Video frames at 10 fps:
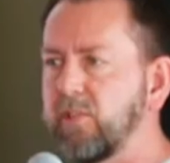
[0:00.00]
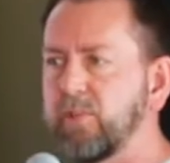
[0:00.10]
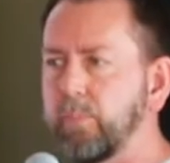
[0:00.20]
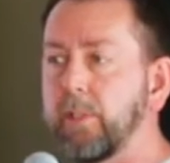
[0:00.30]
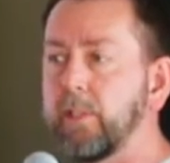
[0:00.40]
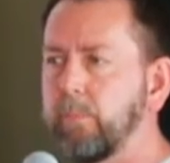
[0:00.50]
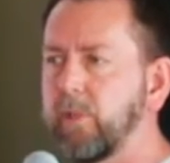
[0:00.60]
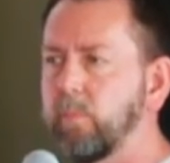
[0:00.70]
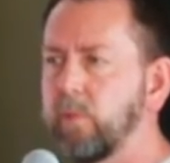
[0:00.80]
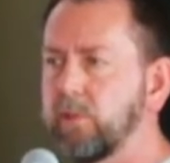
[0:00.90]
is speeding up
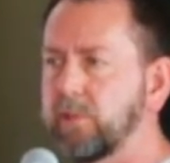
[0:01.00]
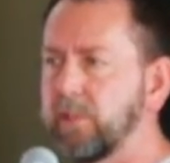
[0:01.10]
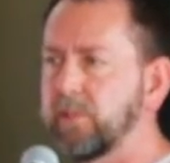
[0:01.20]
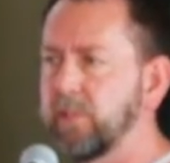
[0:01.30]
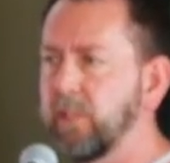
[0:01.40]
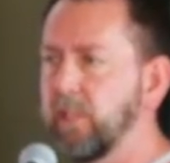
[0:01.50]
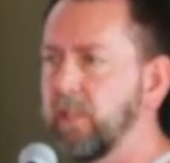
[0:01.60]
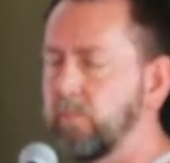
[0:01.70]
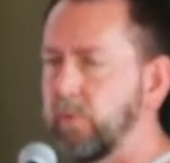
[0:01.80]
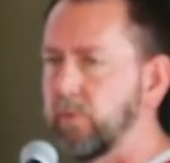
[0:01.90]
that process,
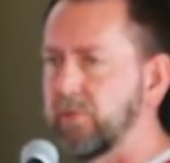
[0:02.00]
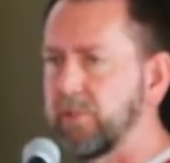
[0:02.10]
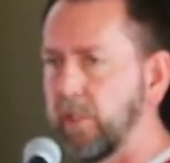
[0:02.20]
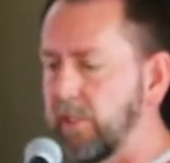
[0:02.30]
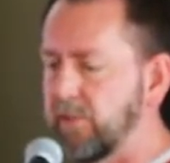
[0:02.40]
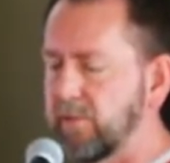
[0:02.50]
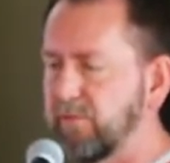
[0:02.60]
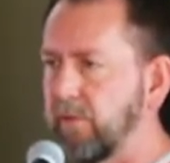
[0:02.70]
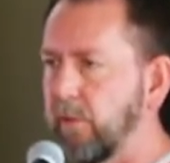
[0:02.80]
because change is a